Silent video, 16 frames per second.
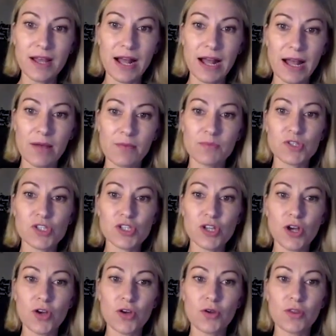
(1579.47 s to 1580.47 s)
Um,
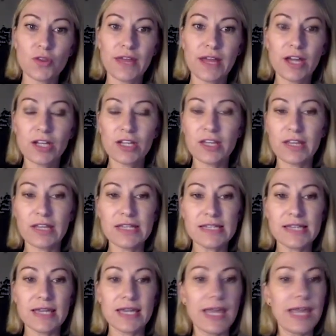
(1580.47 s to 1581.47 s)
so they're going to then
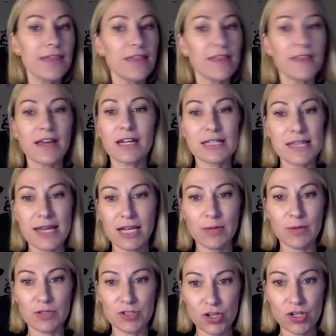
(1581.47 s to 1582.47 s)
say either they're going to take a
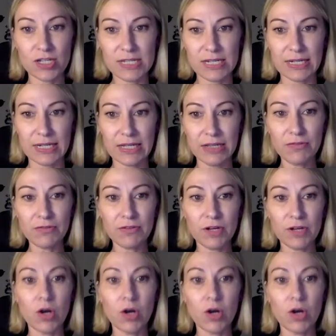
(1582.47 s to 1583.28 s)
maternity leave